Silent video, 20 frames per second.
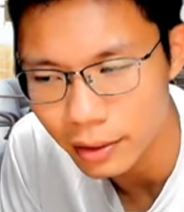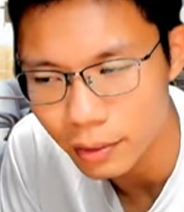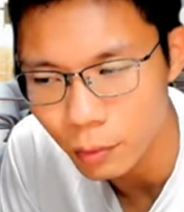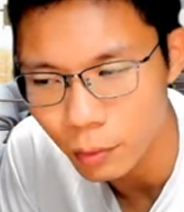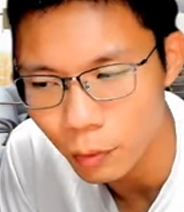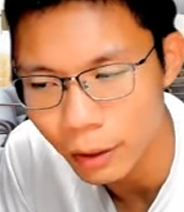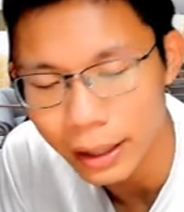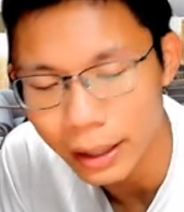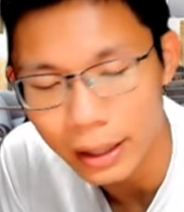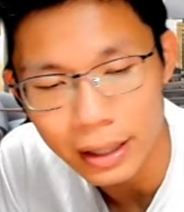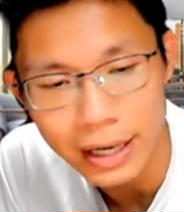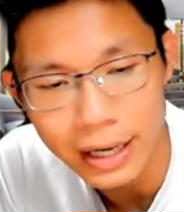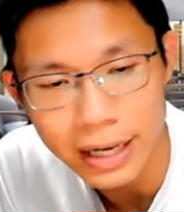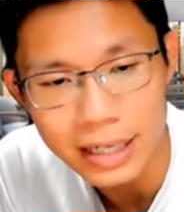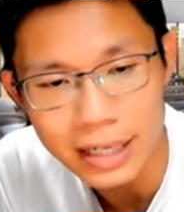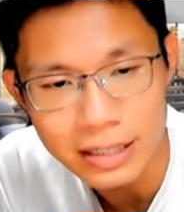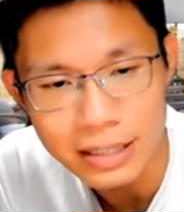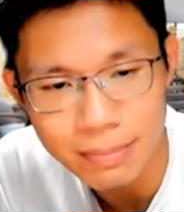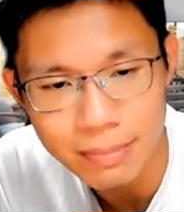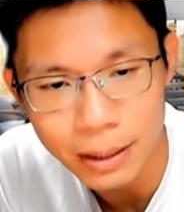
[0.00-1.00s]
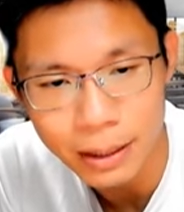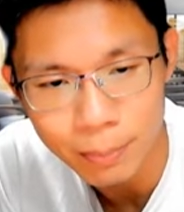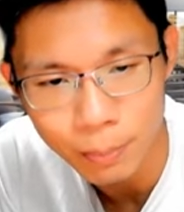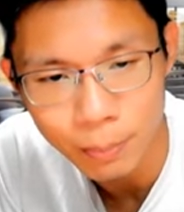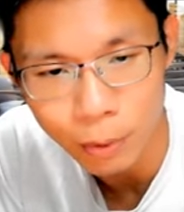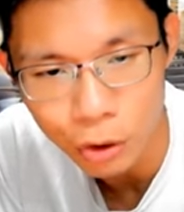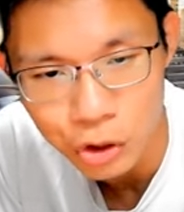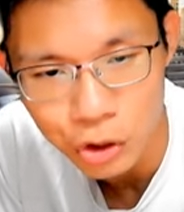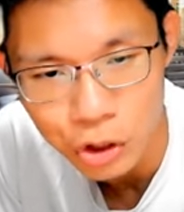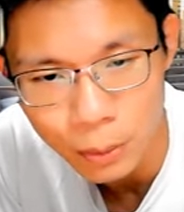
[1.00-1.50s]
when land is being
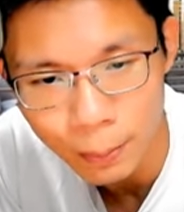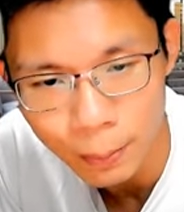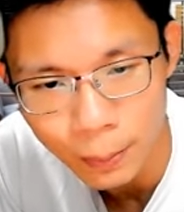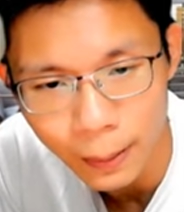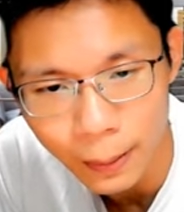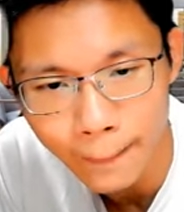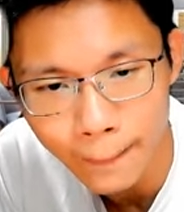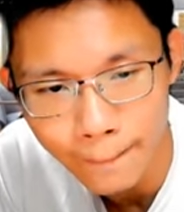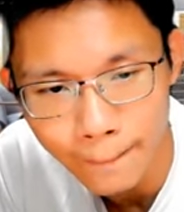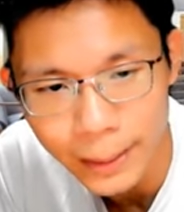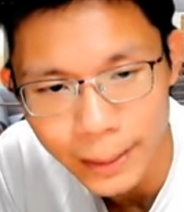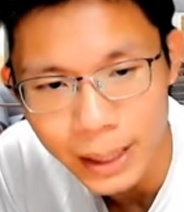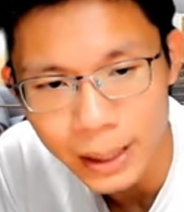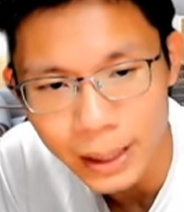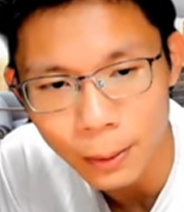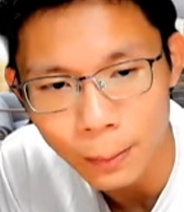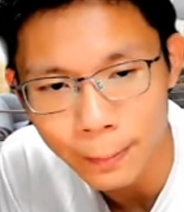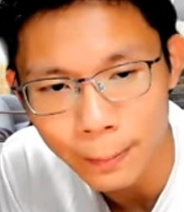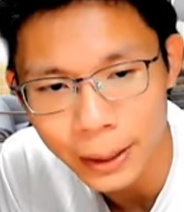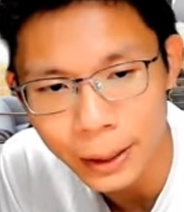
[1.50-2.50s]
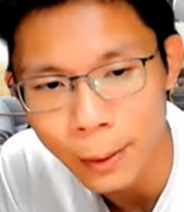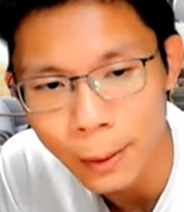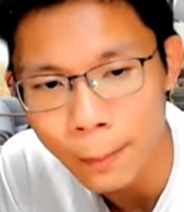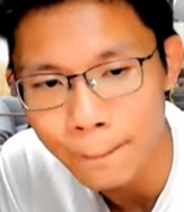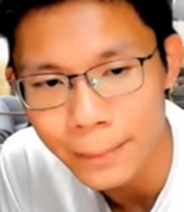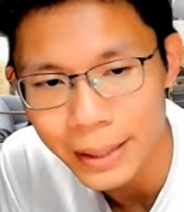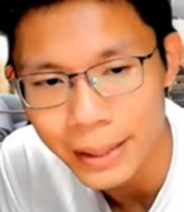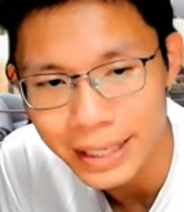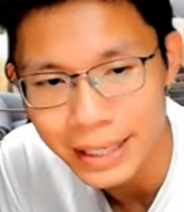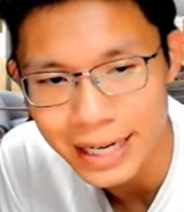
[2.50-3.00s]
bought cheaper, it may or may
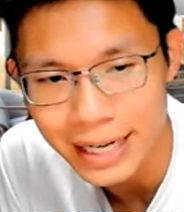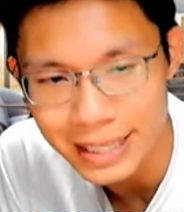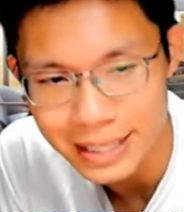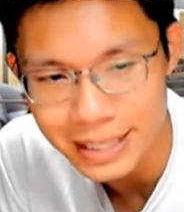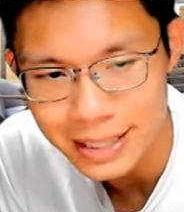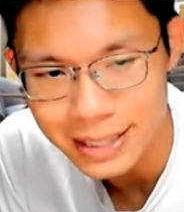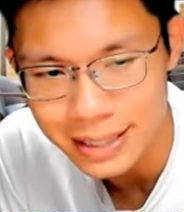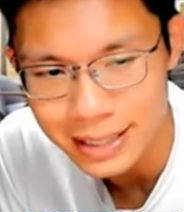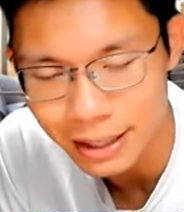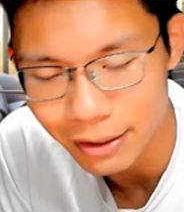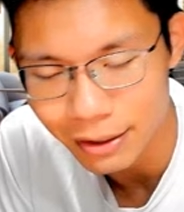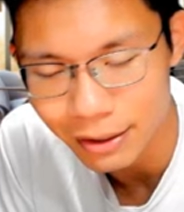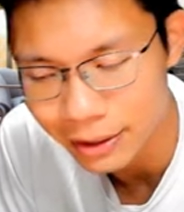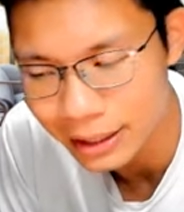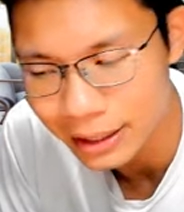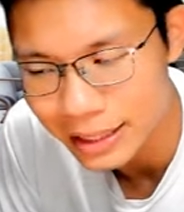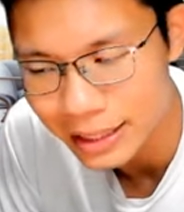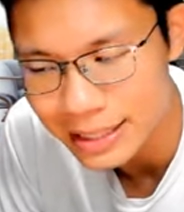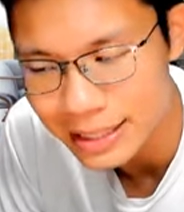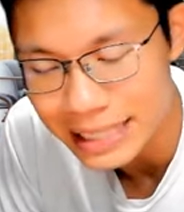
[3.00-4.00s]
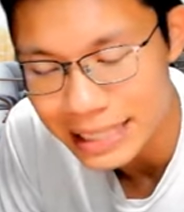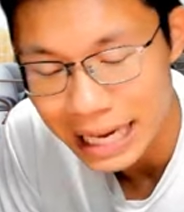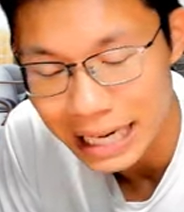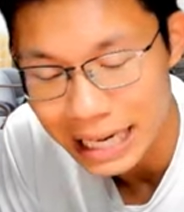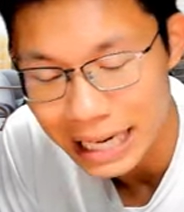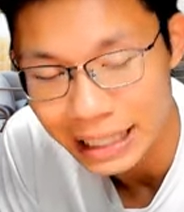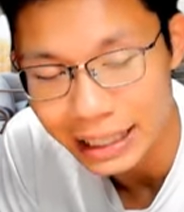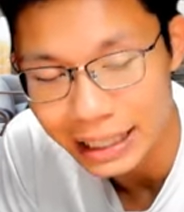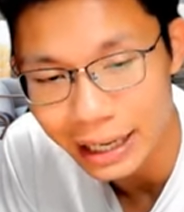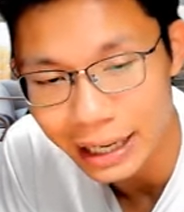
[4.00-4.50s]
not be necessarily
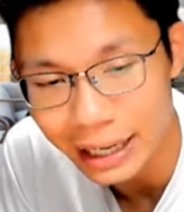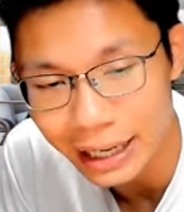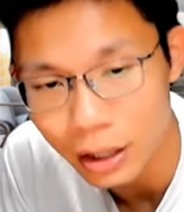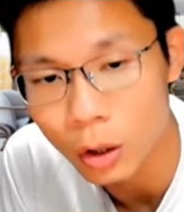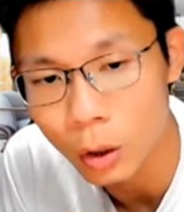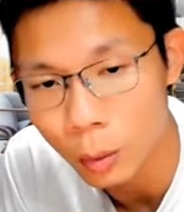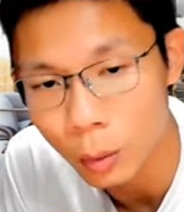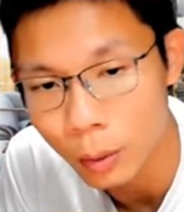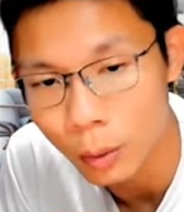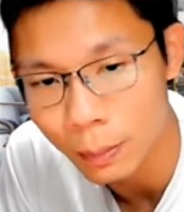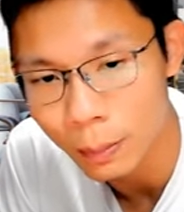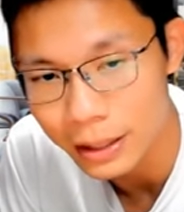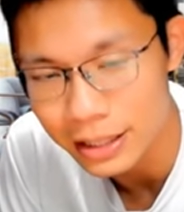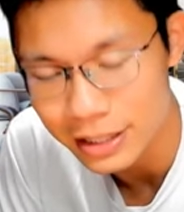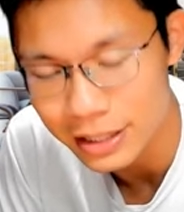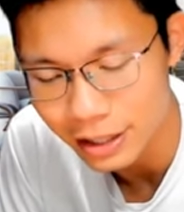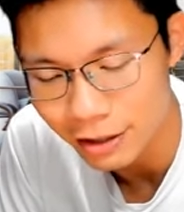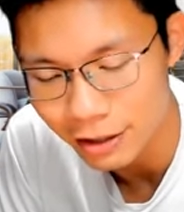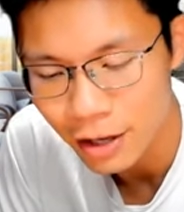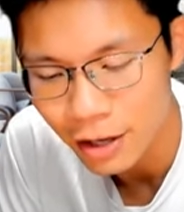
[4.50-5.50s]
selling at a lower PSF.